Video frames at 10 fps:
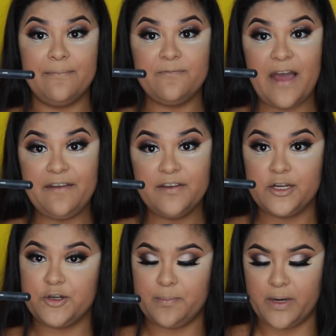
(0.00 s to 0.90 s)

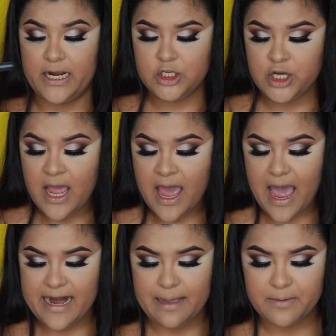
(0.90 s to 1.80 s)
M500 brush,
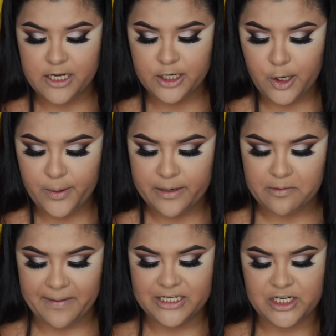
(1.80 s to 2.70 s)
and I'm gonna go in
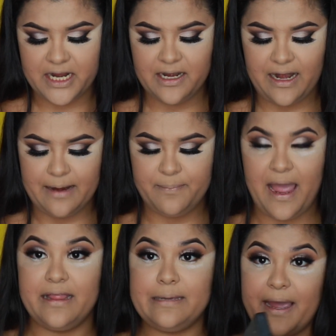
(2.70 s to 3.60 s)
with my Shade and Light
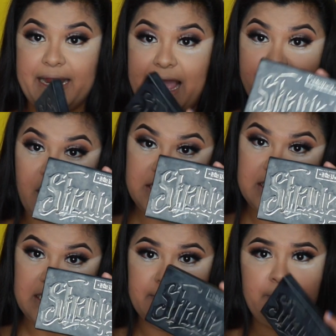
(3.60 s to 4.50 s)
palette by Kat Von
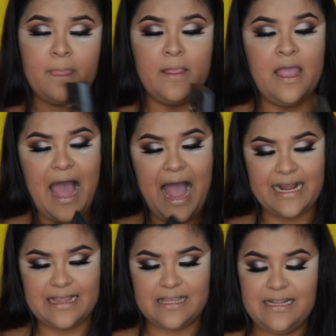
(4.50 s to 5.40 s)
D and
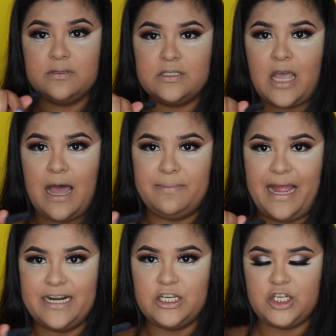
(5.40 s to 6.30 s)
get the top
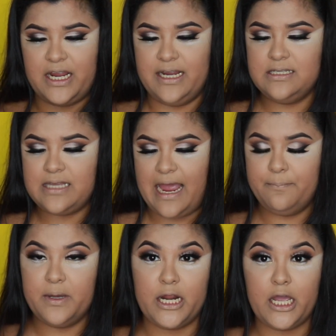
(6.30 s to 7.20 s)
lightest shades
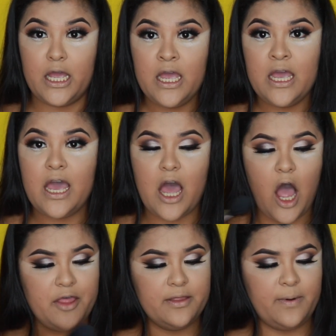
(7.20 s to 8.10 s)
and put it
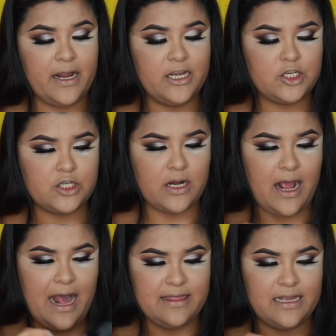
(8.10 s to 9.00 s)
on the brush
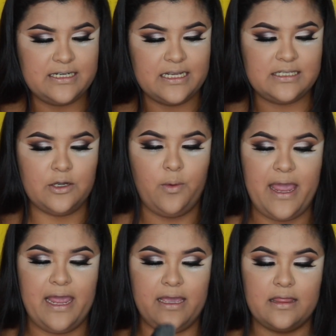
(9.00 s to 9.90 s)
and then dust
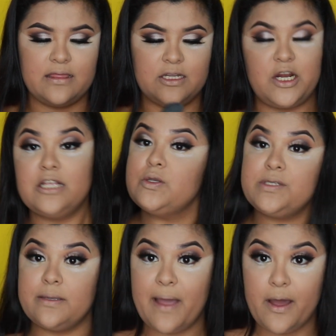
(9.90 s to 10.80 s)
away the
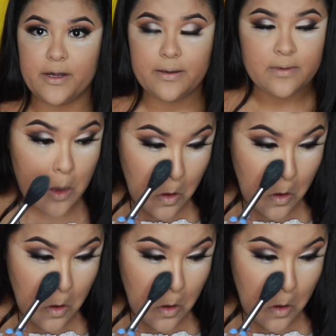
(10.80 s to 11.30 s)
translucent powder.